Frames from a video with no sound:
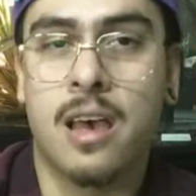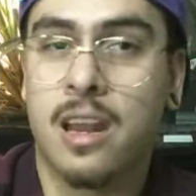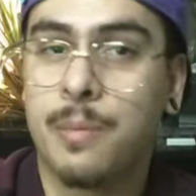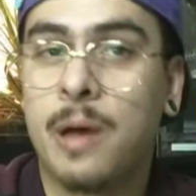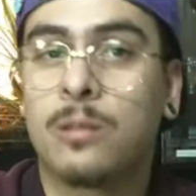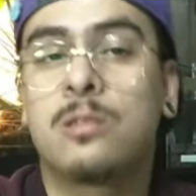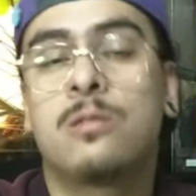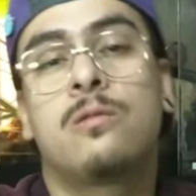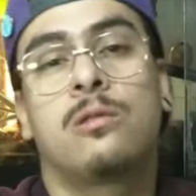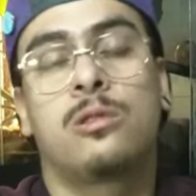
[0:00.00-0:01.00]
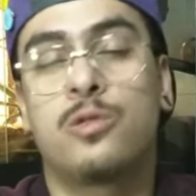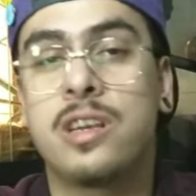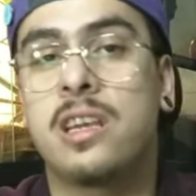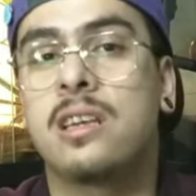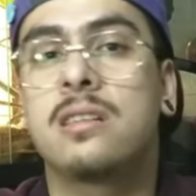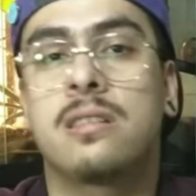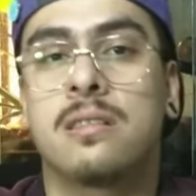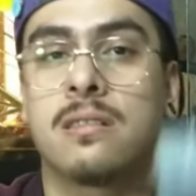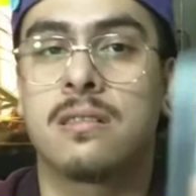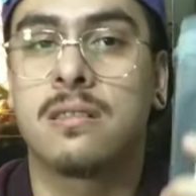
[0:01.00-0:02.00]
and about 3
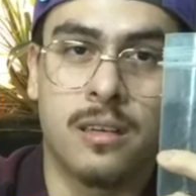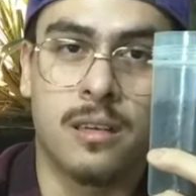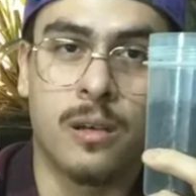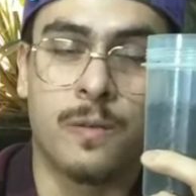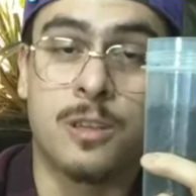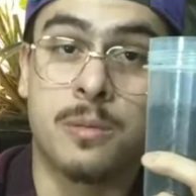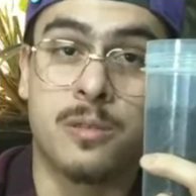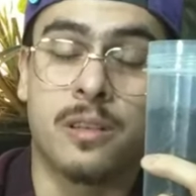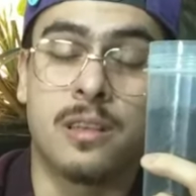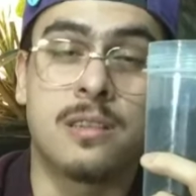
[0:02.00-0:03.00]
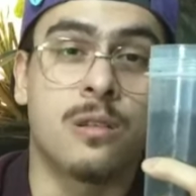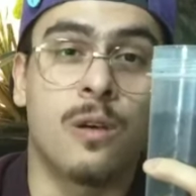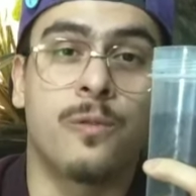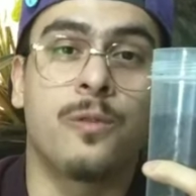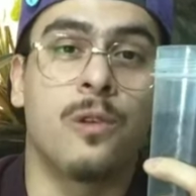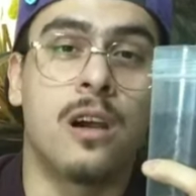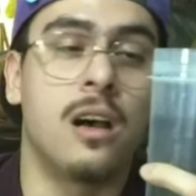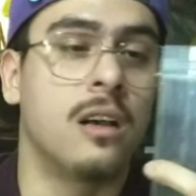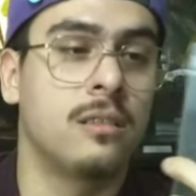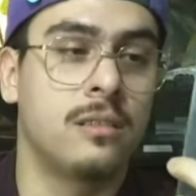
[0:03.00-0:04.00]
inches of substrate is enough for
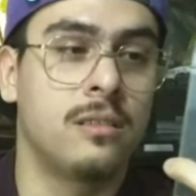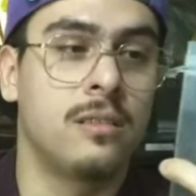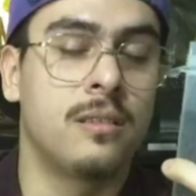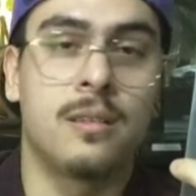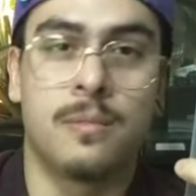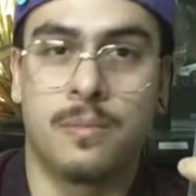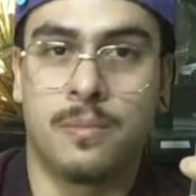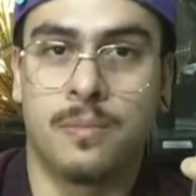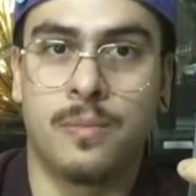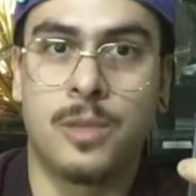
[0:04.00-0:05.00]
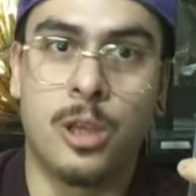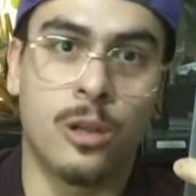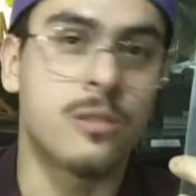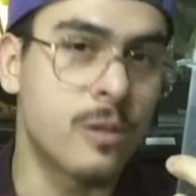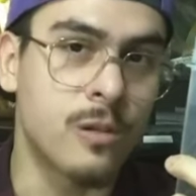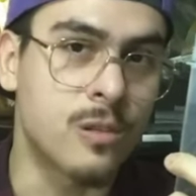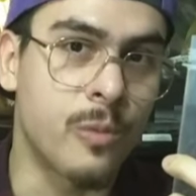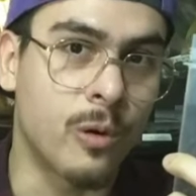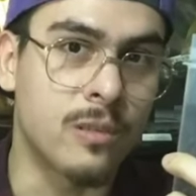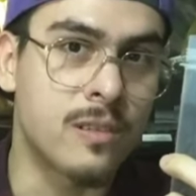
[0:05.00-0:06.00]
a not so
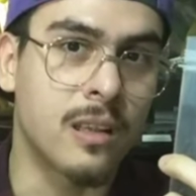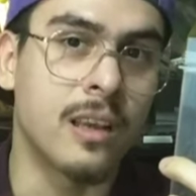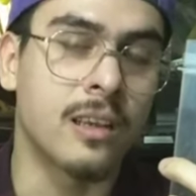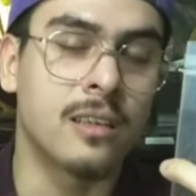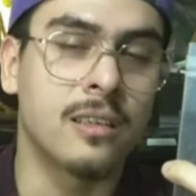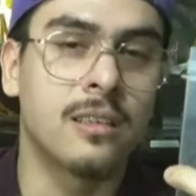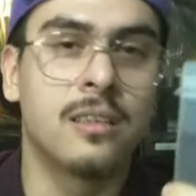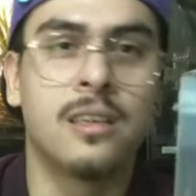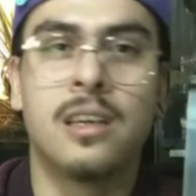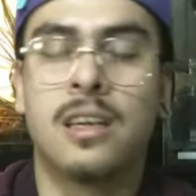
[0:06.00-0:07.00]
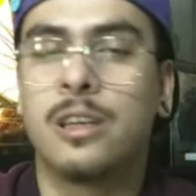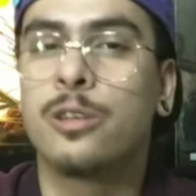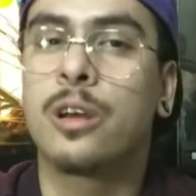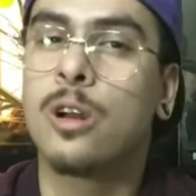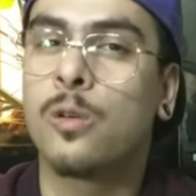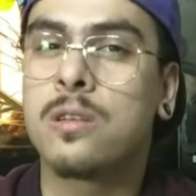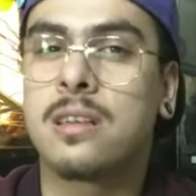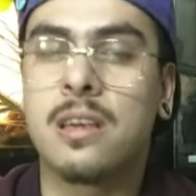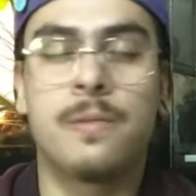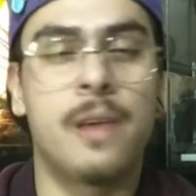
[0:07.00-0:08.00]
small sling. You can
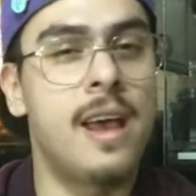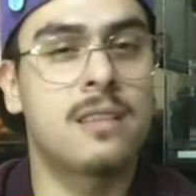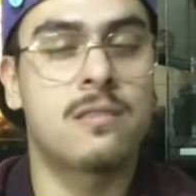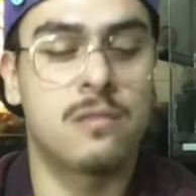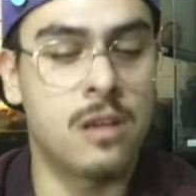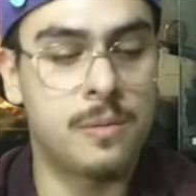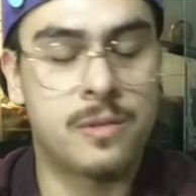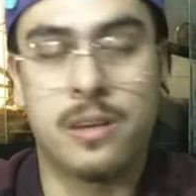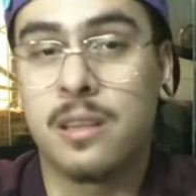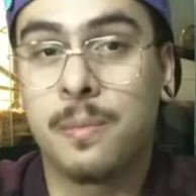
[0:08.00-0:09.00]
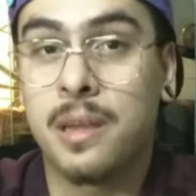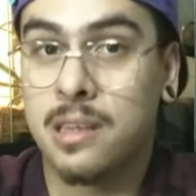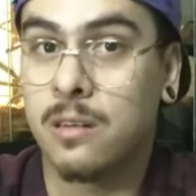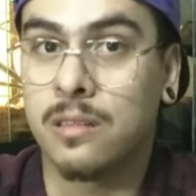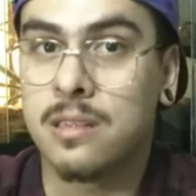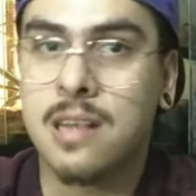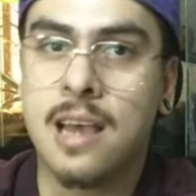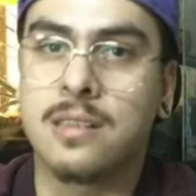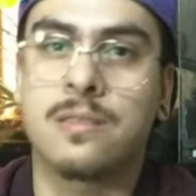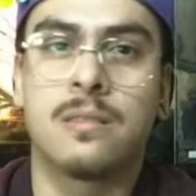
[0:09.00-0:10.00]
always give extra substrate depending on the
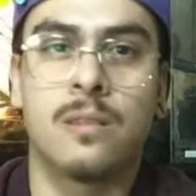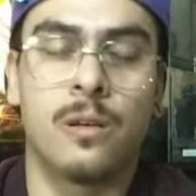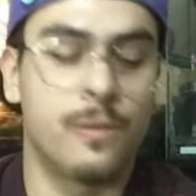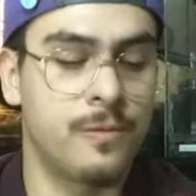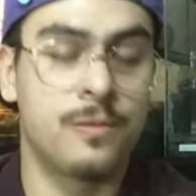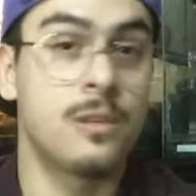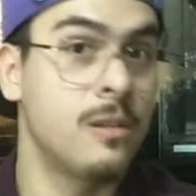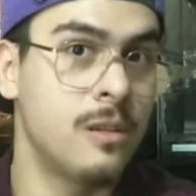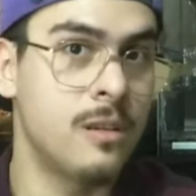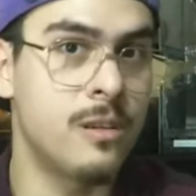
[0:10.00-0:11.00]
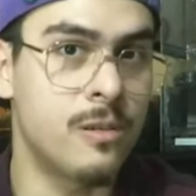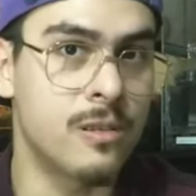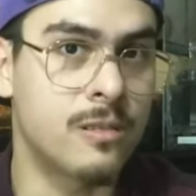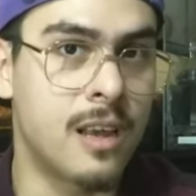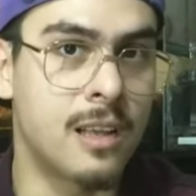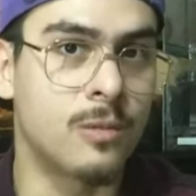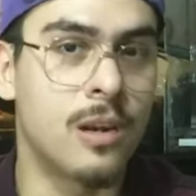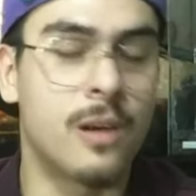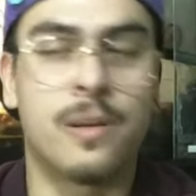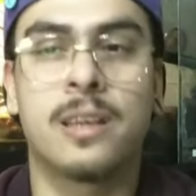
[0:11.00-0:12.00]
size of your
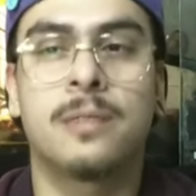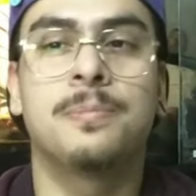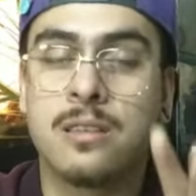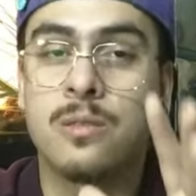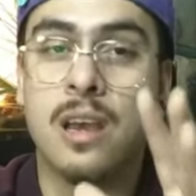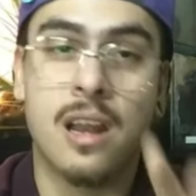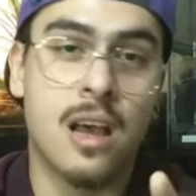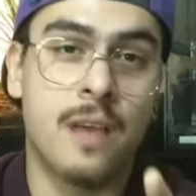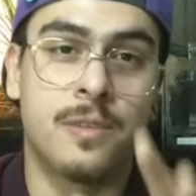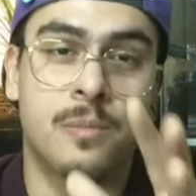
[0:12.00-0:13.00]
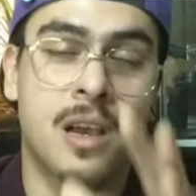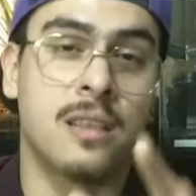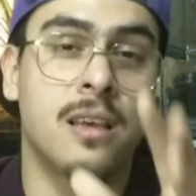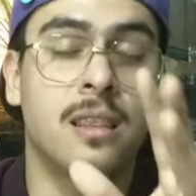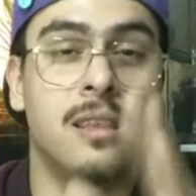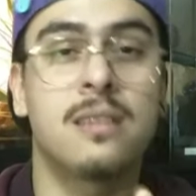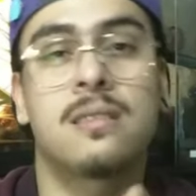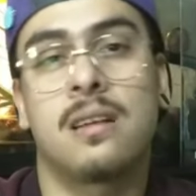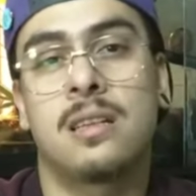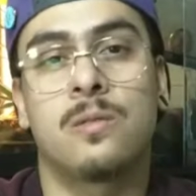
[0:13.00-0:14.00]
tarantula, right? You gotta have in mind that this
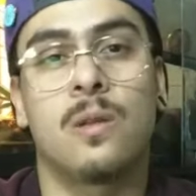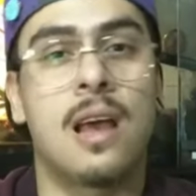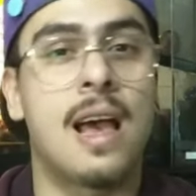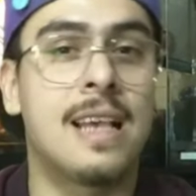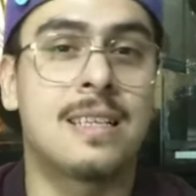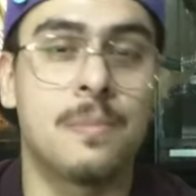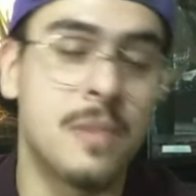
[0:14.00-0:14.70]
tarantula has a